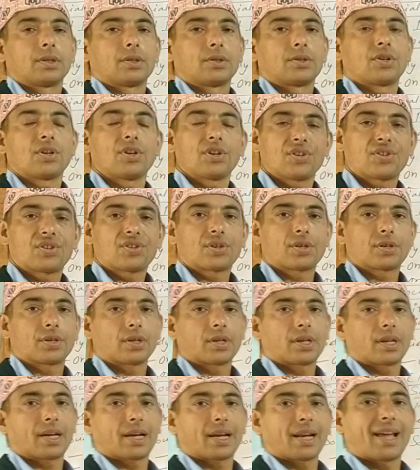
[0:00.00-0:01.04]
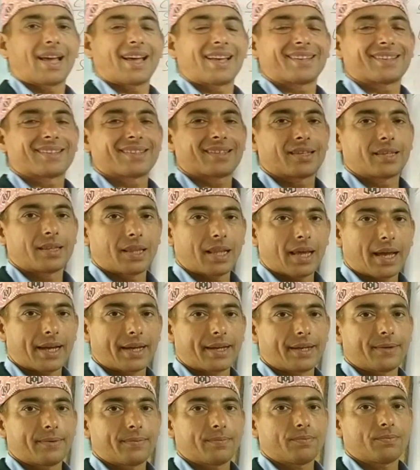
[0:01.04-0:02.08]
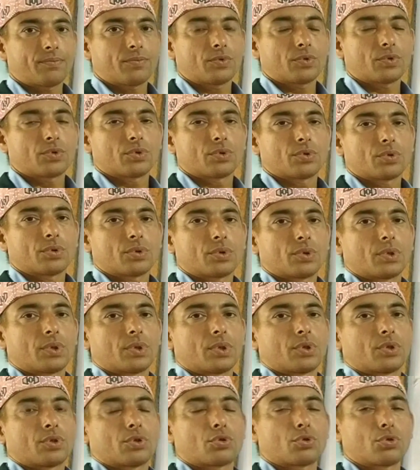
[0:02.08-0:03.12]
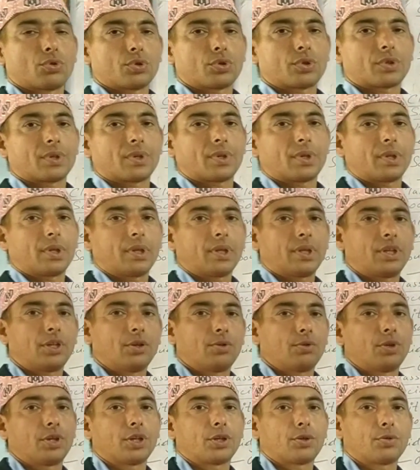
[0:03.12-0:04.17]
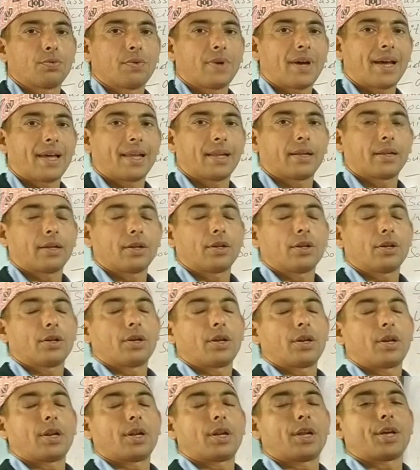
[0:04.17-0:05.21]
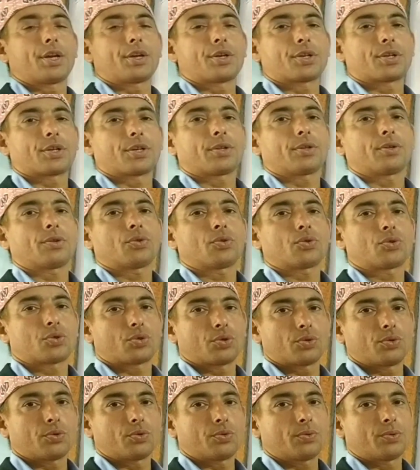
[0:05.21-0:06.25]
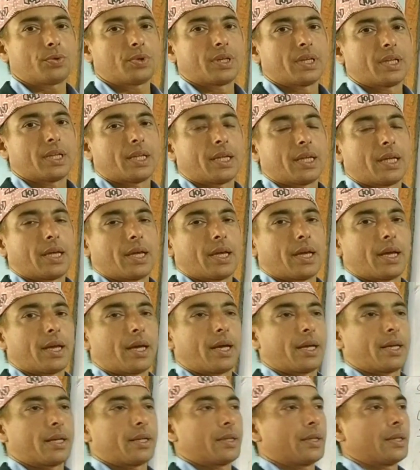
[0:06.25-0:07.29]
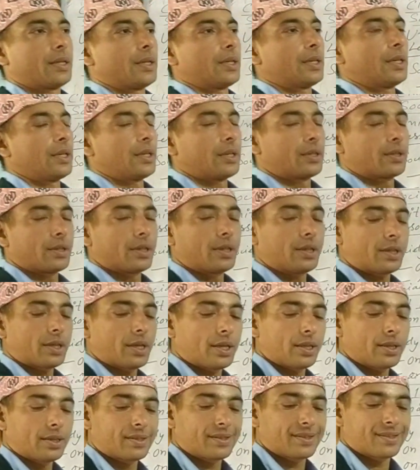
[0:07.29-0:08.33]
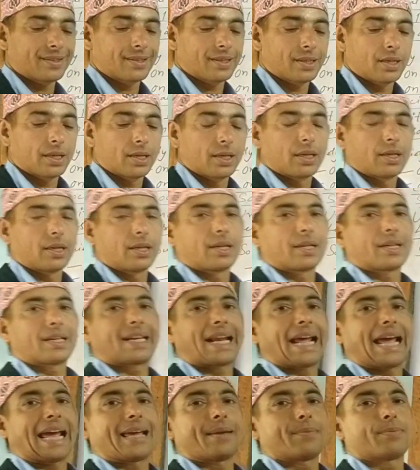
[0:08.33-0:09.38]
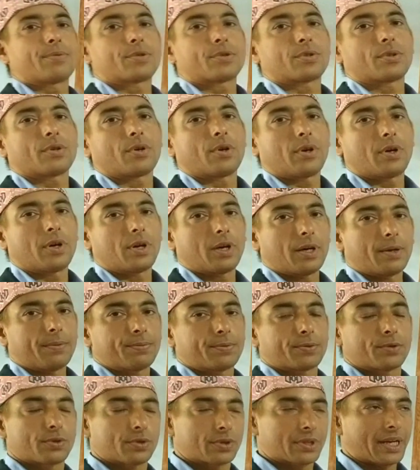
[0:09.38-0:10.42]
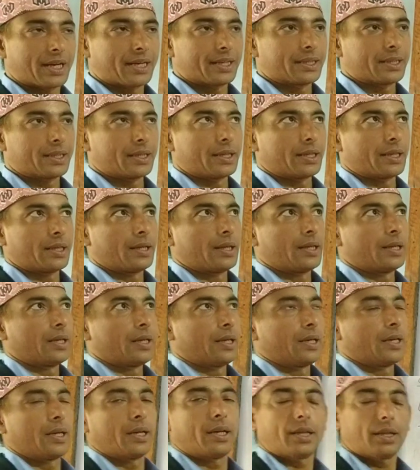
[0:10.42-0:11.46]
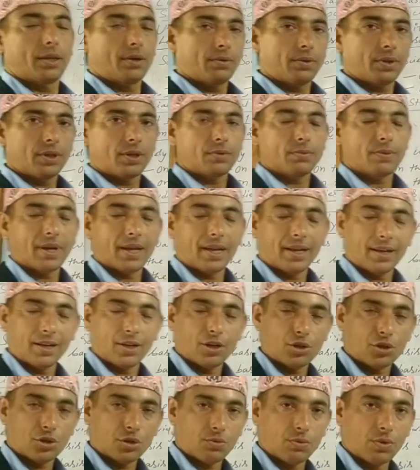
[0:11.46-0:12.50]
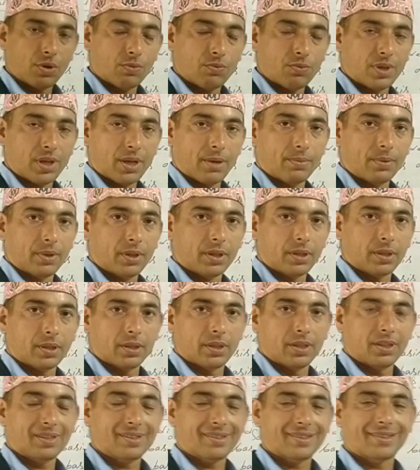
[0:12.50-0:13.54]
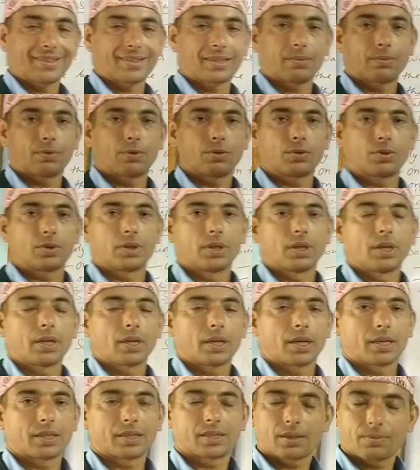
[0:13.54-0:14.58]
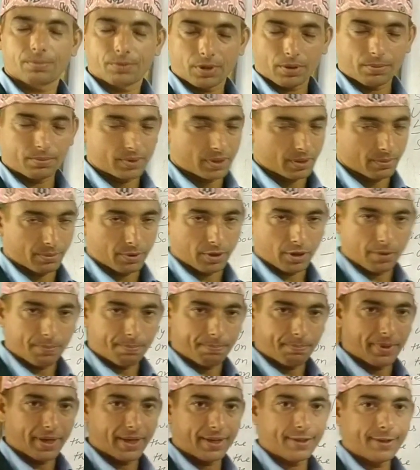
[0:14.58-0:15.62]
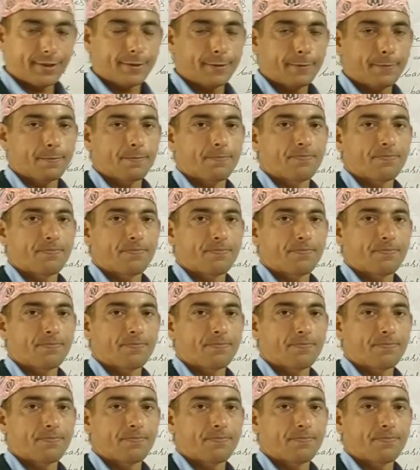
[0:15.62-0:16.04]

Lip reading: teach class 9 social unit 1 lesson 2, and it contains types of society. In unit 1 lesson 1 we have discussed about concept of development.